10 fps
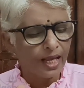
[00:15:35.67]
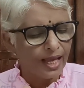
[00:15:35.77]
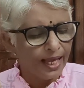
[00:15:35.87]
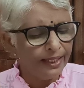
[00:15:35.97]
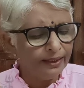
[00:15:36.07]

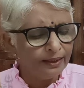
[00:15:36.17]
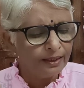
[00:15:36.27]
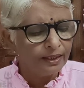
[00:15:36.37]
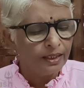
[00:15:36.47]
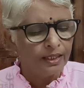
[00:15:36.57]
And
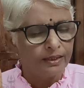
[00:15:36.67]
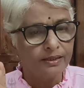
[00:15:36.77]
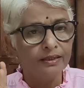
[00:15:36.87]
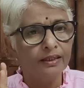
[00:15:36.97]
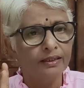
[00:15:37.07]

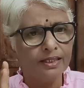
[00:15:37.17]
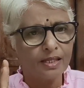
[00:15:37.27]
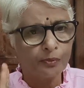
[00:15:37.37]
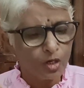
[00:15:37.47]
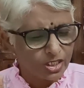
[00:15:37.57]
the
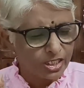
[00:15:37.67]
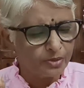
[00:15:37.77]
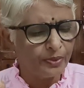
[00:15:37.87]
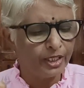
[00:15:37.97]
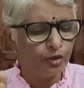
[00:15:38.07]
subconscious
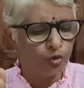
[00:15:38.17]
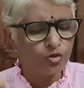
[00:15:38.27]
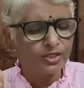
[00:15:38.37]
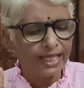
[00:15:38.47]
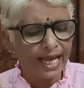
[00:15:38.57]
mind
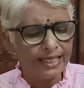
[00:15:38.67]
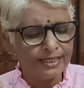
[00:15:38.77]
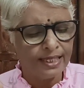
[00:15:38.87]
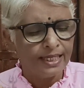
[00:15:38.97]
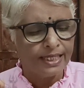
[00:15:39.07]
knows
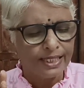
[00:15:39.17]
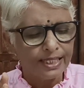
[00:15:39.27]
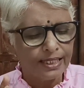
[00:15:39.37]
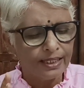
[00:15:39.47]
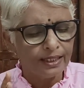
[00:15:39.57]
that
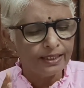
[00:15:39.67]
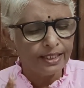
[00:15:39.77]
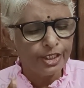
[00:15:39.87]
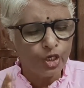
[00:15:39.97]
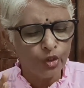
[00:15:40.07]

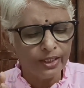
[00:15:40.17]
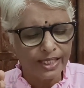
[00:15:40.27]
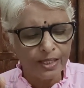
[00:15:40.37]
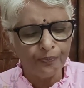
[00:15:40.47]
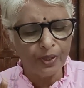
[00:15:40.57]
in your
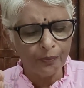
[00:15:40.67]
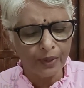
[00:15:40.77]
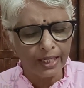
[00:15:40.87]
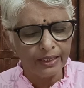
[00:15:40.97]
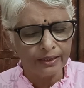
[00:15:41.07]
deeper
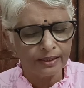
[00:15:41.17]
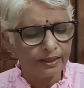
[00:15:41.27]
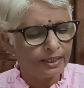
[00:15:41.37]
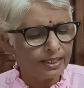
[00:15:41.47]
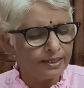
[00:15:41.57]
mind,
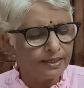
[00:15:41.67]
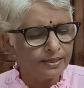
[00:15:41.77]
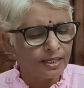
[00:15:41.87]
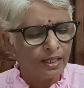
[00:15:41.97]
that is,